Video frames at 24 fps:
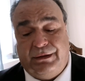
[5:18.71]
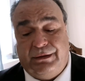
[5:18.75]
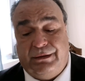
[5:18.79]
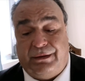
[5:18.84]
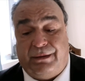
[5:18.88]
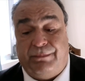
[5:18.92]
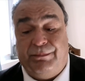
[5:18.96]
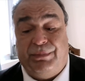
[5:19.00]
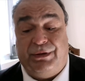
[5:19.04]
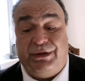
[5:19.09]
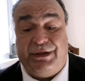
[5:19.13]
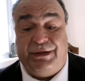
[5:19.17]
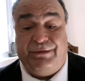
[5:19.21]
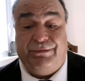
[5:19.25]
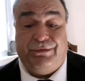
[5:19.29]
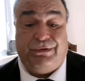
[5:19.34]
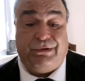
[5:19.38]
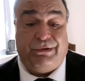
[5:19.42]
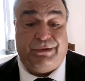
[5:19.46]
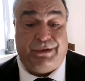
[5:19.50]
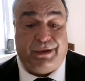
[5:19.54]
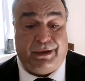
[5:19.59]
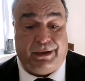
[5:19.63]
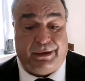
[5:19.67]
And believe it
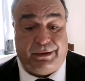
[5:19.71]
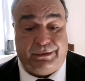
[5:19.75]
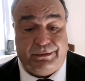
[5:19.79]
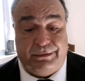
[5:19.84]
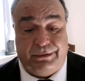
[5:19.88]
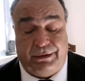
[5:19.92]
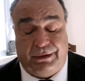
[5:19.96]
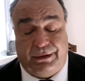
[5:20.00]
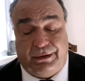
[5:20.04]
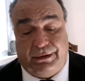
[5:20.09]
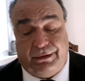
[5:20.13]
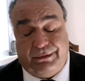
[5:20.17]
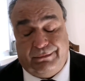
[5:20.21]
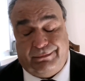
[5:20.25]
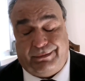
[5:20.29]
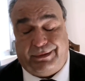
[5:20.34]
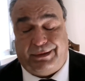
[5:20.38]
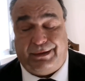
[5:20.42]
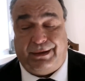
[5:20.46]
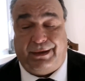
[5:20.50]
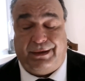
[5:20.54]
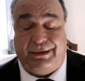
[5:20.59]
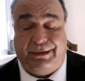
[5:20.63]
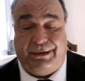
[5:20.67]
or not, I
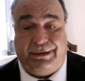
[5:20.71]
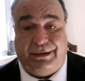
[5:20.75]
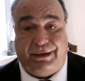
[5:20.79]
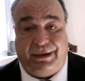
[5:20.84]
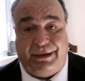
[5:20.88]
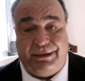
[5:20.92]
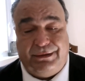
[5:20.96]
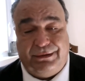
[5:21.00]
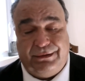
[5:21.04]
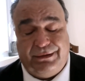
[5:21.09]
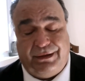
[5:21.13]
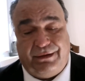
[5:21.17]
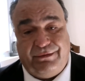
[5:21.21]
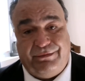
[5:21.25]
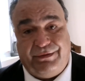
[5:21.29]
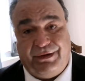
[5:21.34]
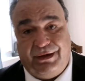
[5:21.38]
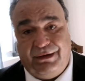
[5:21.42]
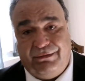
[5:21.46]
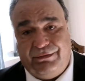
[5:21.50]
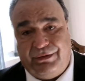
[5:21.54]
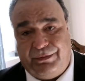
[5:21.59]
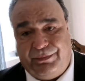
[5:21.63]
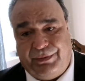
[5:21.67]
gotta kind of love
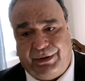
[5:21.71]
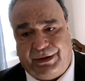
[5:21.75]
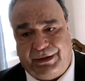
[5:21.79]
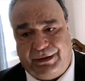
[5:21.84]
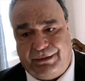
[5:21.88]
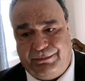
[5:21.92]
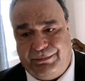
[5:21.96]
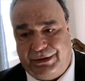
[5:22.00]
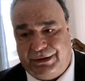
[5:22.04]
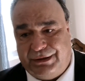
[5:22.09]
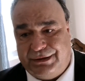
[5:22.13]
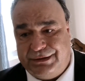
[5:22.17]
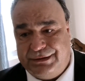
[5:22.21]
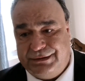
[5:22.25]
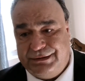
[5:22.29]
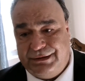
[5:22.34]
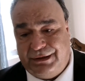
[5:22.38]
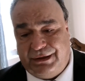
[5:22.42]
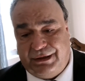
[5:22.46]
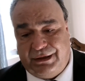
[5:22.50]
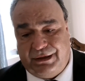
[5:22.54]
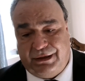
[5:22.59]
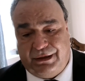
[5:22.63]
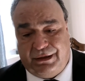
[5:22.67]
everybody, because
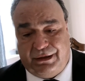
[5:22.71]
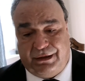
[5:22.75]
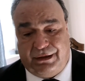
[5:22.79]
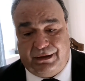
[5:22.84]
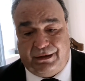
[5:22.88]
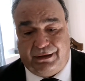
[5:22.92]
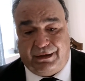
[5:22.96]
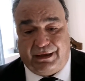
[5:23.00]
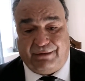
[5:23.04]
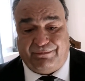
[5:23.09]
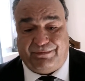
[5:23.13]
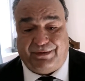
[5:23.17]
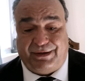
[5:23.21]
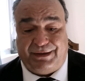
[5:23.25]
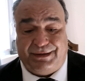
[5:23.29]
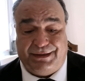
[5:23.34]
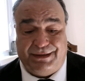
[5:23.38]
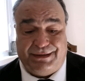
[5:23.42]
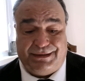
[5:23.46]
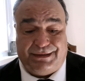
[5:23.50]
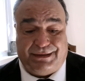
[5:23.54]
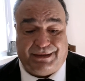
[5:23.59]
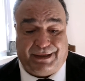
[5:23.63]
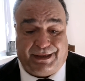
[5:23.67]
if I
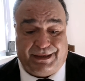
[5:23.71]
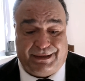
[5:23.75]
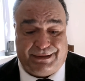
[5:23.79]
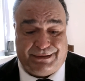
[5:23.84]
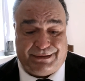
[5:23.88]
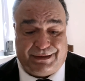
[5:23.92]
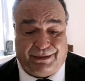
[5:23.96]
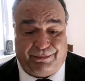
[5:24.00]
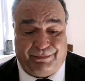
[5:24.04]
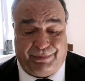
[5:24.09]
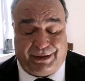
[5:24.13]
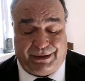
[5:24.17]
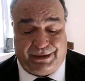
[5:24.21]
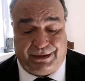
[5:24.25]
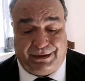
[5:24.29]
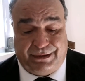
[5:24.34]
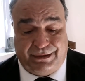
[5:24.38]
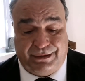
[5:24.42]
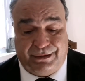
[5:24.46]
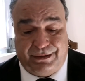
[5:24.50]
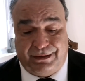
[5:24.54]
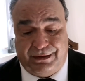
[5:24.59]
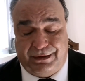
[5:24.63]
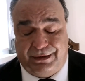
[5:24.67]
dislike
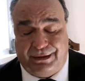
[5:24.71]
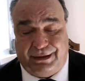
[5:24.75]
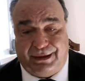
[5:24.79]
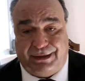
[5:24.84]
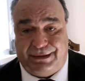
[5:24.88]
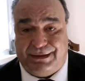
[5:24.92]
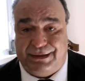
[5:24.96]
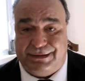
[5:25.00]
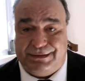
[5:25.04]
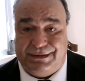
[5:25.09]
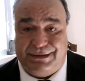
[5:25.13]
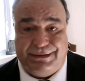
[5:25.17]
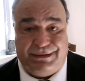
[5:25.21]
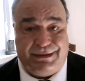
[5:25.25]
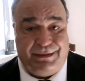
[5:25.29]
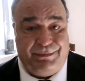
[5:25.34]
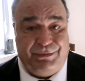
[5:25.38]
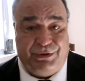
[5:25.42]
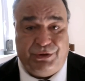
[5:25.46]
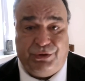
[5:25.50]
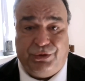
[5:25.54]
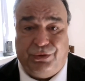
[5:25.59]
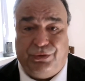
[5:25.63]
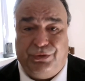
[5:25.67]
somebody, it doesn't seem
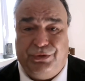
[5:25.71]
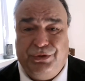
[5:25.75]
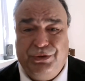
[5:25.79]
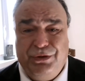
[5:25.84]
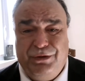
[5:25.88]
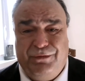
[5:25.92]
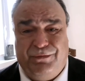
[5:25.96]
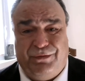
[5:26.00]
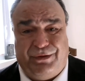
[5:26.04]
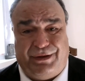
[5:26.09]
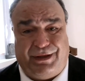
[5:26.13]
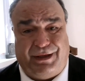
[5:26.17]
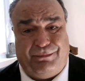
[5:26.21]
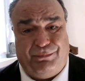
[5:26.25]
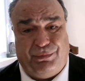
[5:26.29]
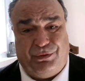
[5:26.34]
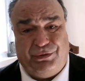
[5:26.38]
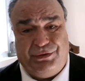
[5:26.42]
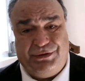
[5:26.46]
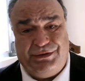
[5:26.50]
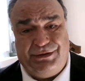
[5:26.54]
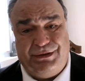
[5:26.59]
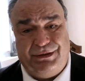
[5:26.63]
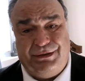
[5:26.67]
to go good for that
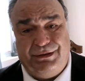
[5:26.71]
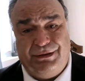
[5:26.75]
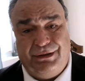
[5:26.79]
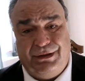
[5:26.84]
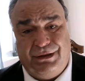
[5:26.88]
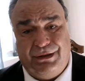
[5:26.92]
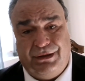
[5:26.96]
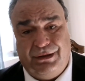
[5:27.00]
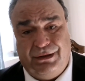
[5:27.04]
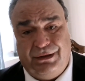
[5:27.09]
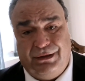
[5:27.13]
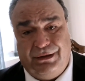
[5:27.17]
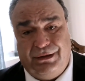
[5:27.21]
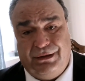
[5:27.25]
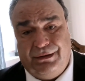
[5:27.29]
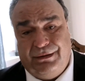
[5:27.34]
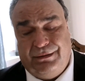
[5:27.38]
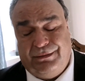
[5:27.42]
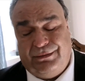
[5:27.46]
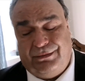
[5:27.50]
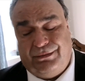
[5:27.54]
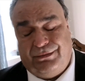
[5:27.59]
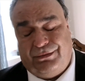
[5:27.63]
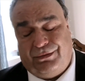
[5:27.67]
person.
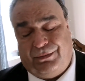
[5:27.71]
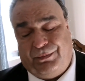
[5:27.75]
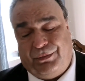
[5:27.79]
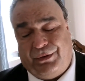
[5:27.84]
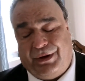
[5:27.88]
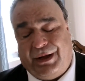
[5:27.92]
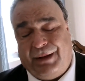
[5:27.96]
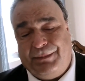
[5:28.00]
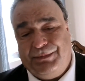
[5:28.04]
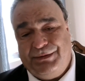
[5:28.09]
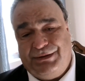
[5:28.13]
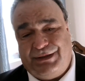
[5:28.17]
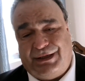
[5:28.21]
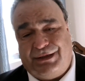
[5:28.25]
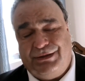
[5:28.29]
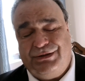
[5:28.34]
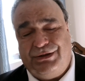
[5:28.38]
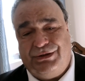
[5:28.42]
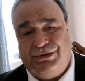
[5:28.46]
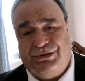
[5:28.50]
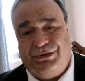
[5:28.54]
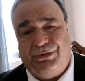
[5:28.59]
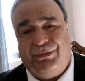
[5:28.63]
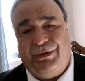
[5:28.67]
Or perhaps that's
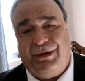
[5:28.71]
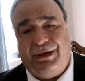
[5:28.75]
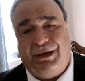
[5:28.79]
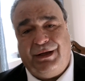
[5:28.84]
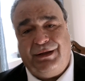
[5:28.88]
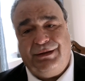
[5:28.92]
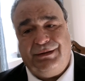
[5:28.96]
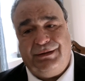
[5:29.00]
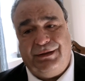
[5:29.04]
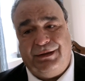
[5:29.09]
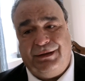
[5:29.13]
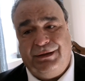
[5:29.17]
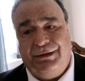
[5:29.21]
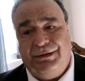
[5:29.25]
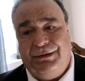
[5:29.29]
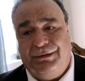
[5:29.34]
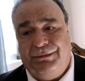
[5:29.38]
just the way I think.